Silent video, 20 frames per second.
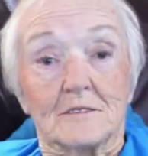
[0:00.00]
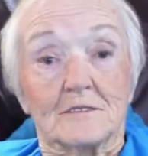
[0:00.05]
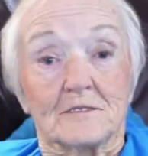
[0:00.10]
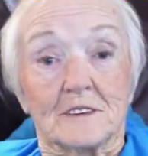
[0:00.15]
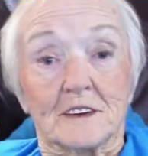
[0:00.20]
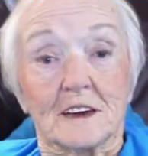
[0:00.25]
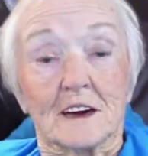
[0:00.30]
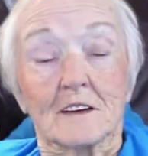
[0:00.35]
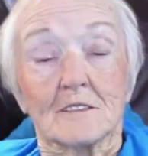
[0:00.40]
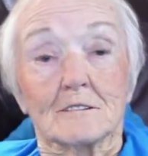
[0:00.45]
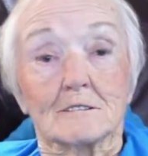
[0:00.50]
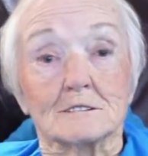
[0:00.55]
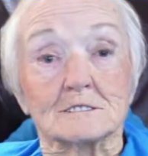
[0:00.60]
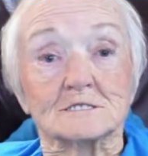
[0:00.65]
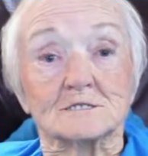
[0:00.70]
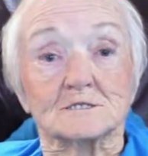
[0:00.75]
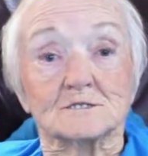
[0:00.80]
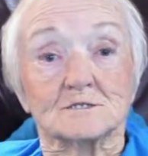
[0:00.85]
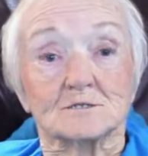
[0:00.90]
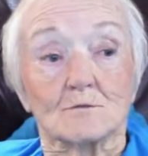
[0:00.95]
the
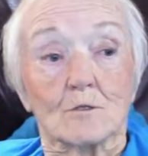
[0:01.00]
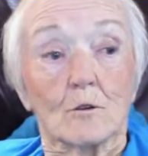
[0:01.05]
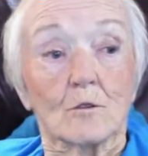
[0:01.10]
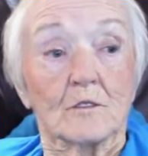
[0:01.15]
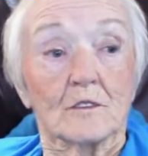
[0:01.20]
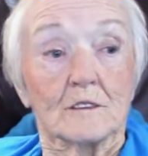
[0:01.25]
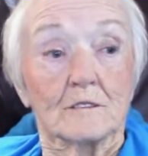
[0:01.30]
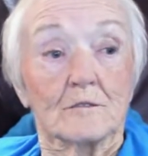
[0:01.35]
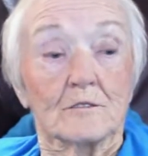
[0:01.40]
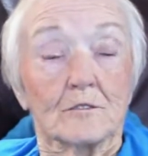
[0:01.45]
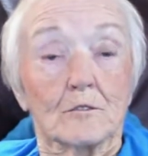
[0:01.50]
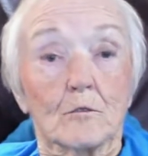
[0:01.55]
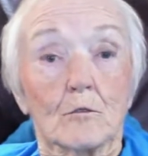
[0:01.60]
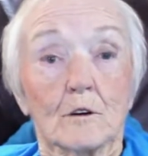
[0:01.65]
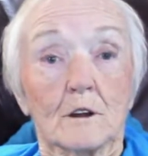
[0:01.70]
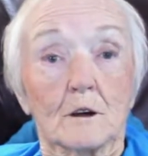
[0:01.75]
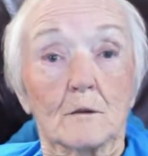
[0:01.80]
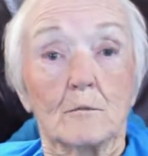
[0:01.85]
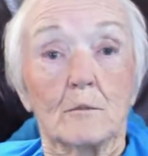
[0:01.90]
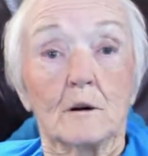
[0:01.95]
others throw
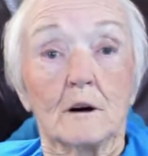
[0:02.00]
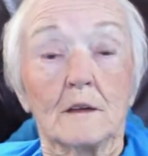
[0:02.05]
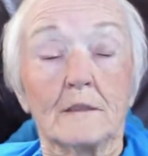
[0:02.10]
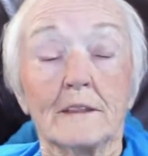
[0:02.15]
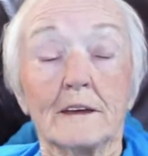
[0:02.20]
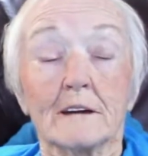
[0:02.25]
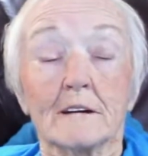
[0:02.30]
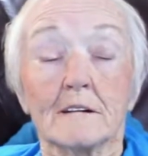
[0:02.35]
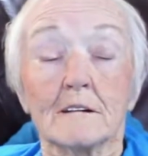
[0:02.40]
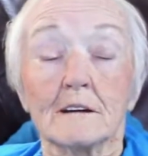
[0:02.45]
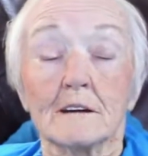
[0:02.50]
it up on there.